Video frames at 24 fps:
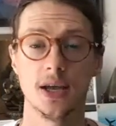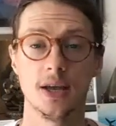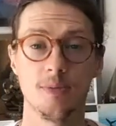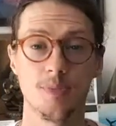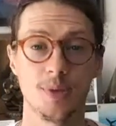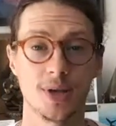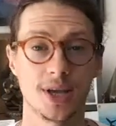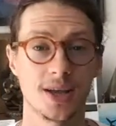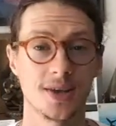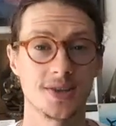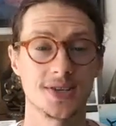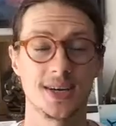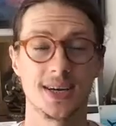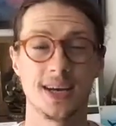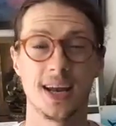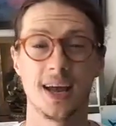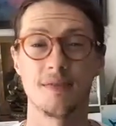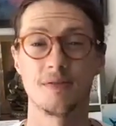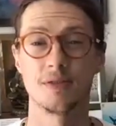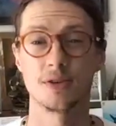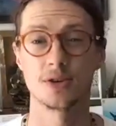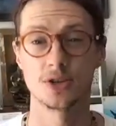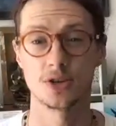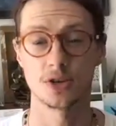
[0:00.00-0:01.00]
because it
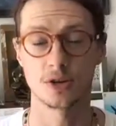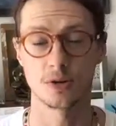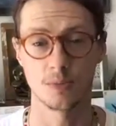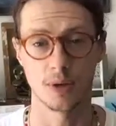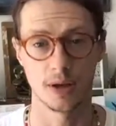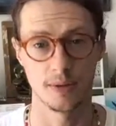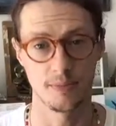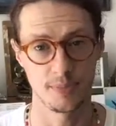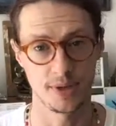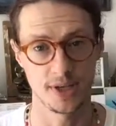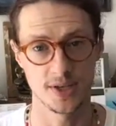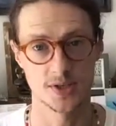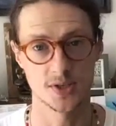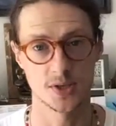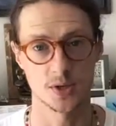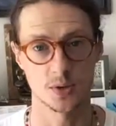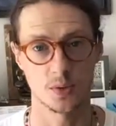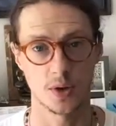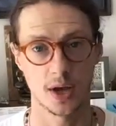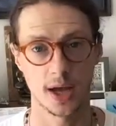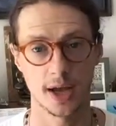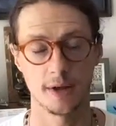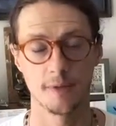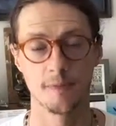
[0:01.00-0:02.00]
never took my peace
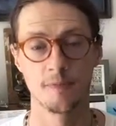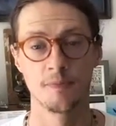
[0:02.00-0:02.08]
away.